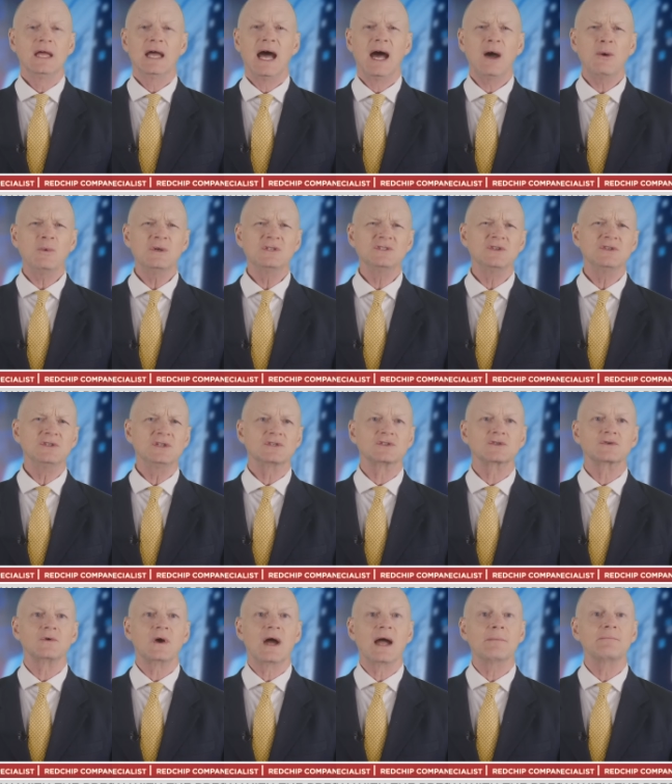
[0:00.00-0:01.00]
how would you
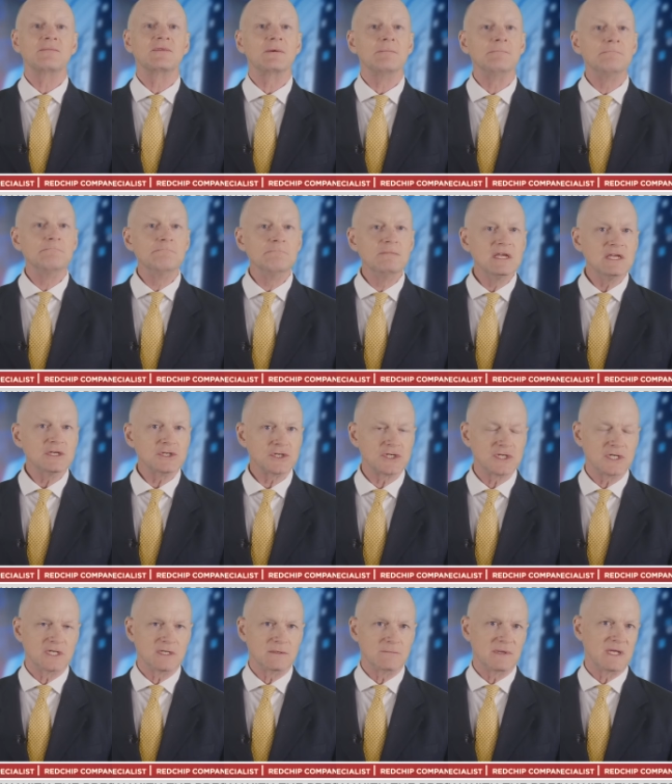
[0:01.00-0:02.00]
describe the
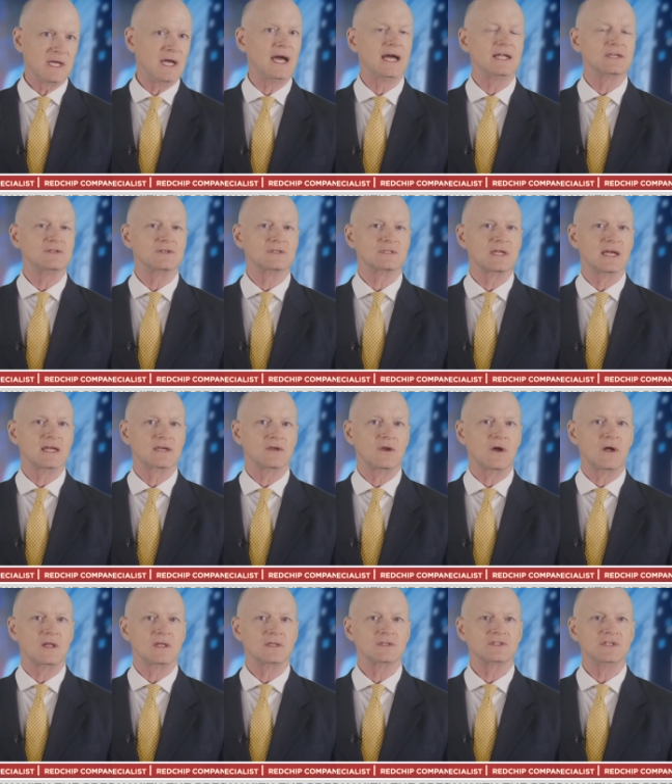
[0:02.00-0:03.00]
mission behind your
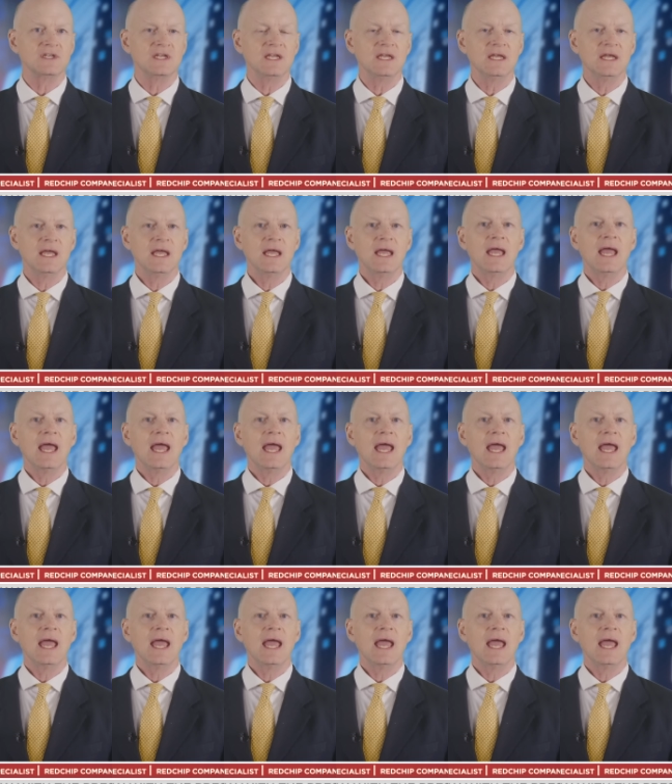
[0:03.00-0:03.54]
technology